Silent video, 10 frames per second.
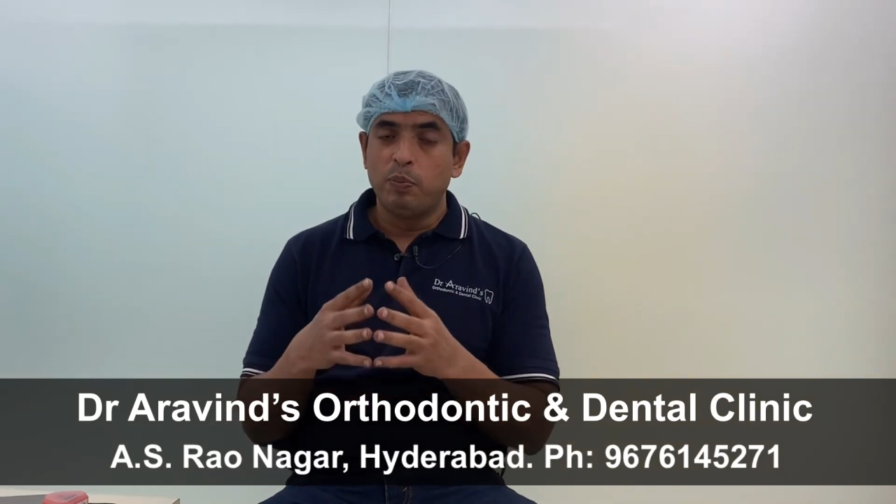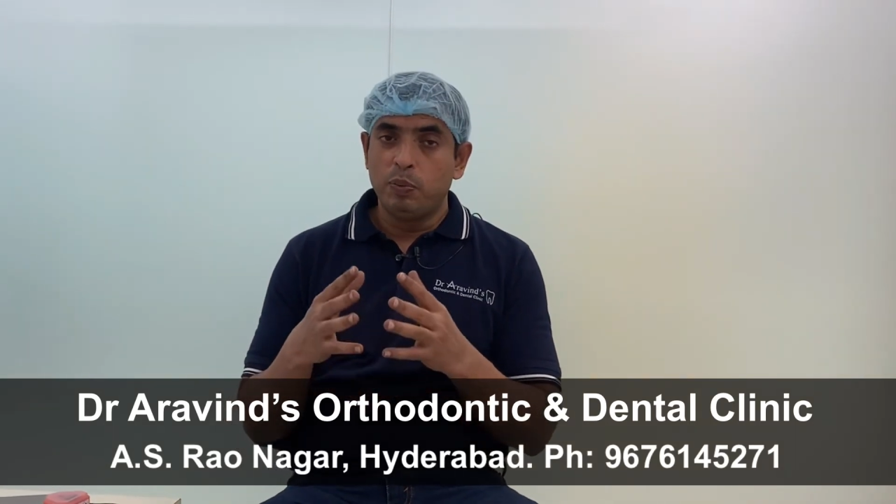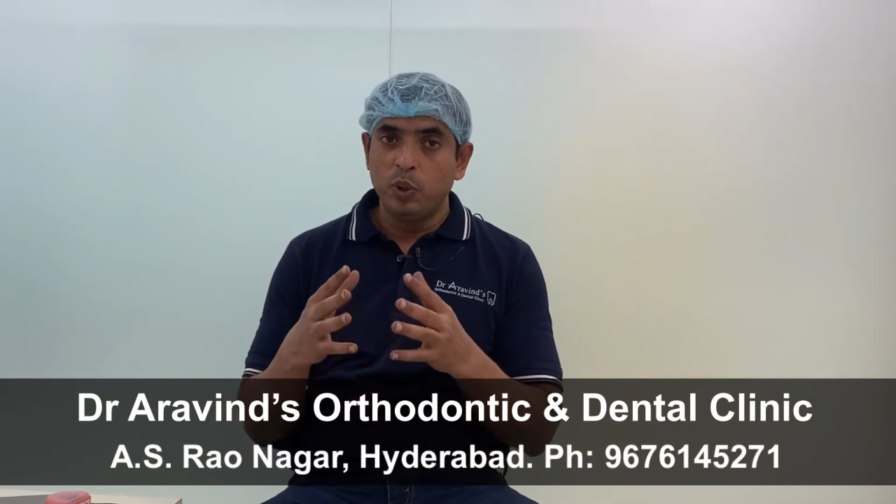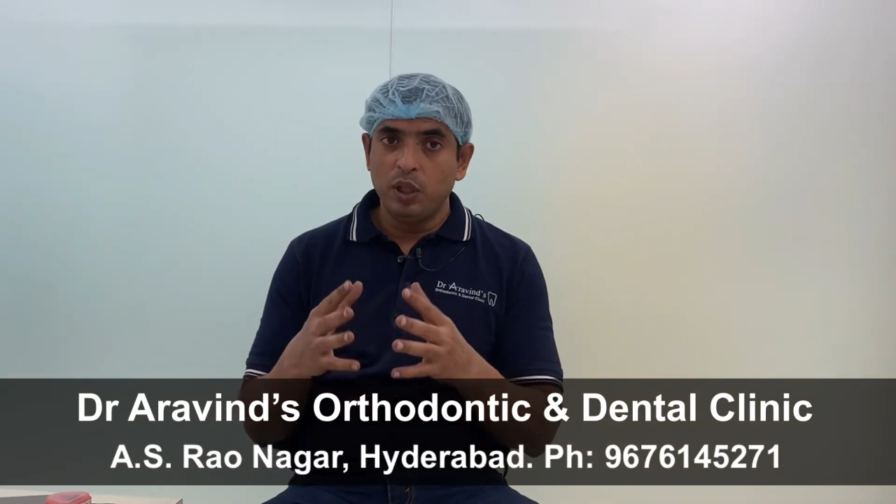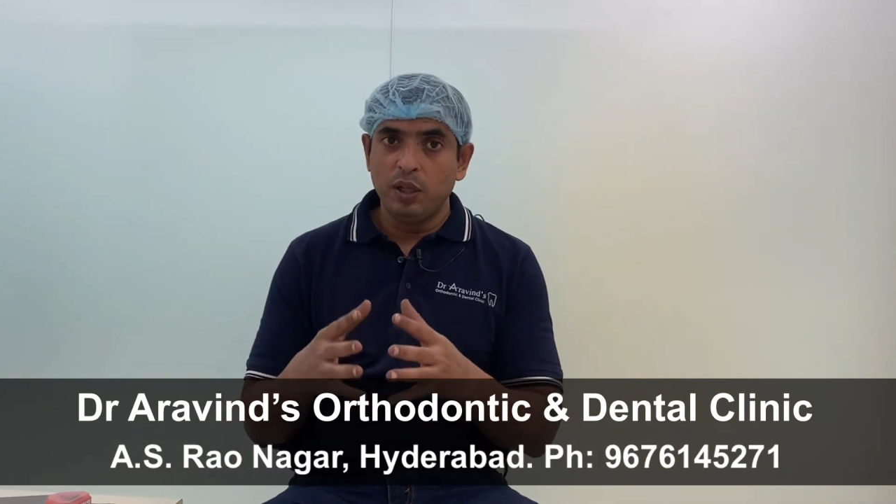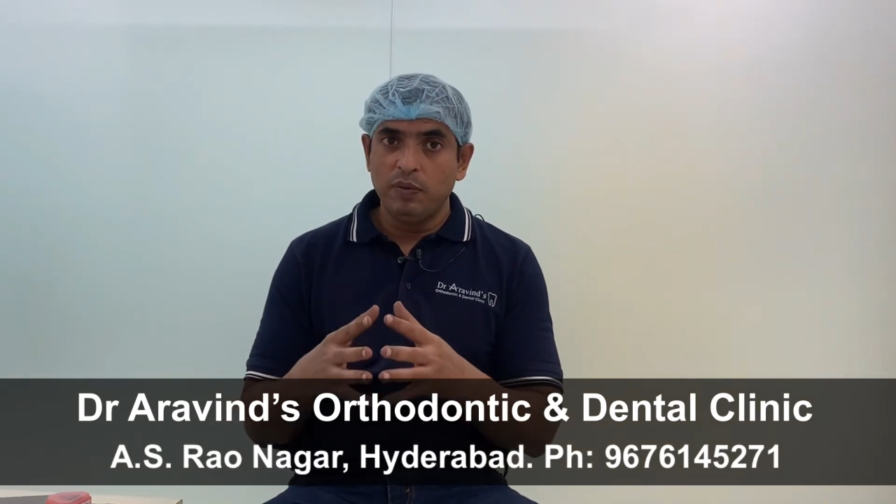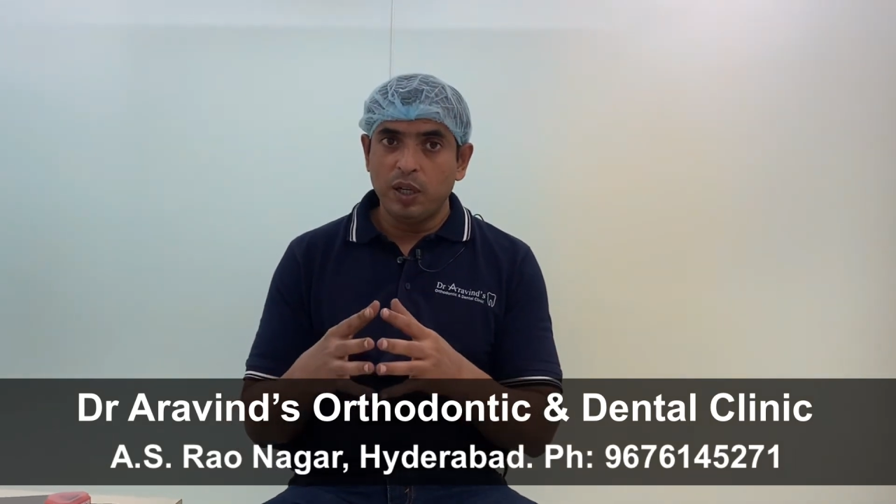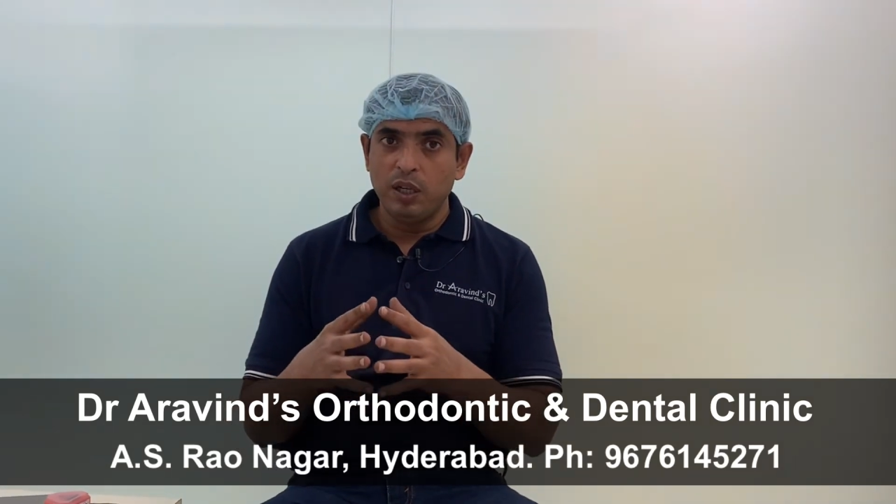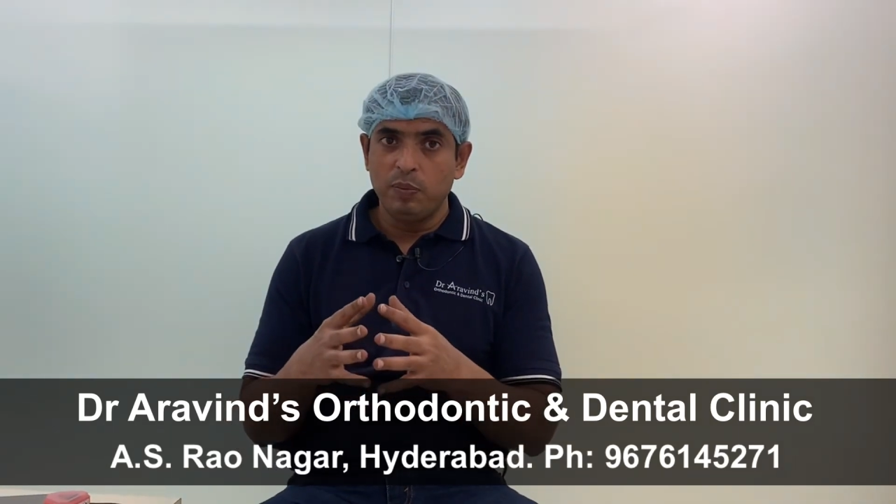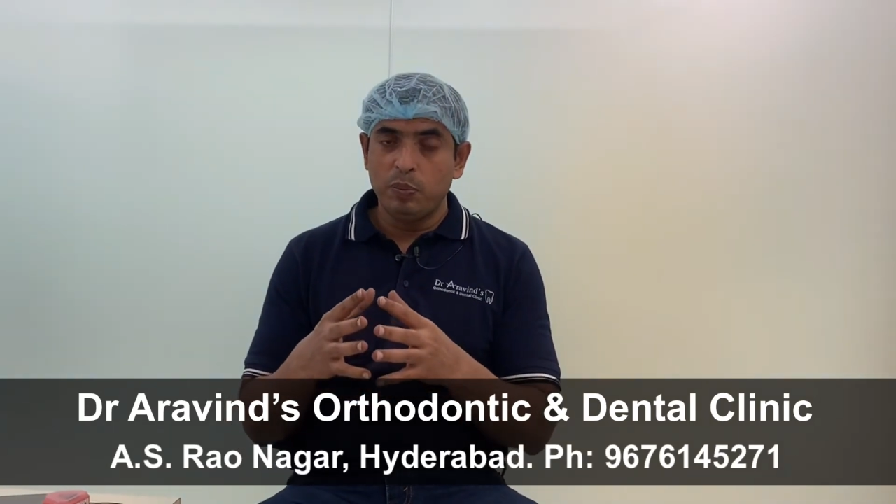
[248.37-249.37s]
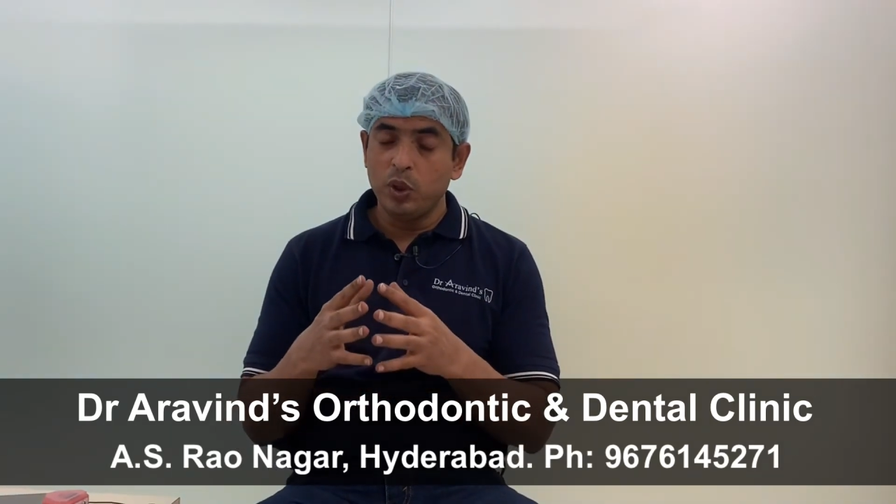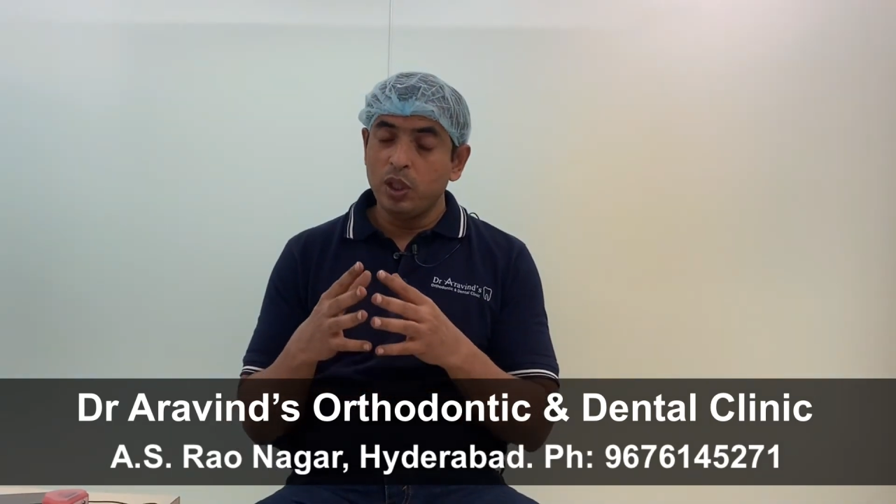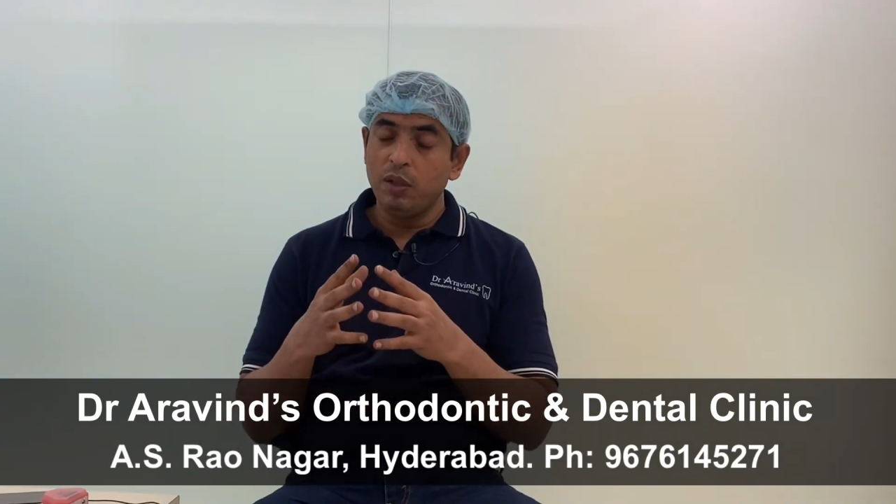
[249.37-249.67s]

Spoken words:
push